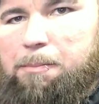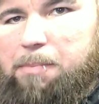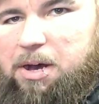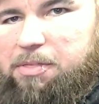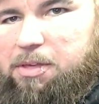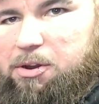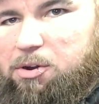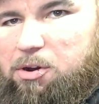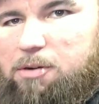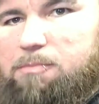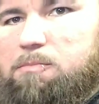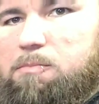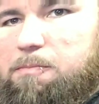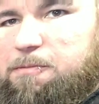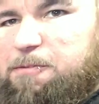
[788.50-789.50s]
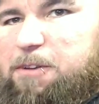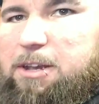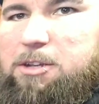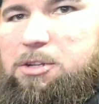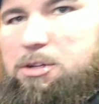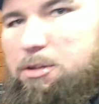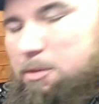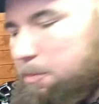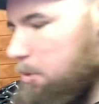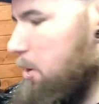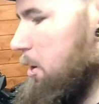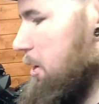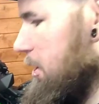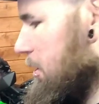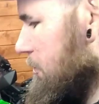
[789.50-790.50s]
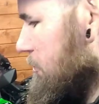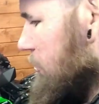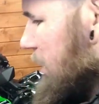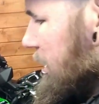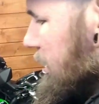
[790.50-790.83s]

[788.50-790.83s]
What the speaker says: but they're not fixed to the bike in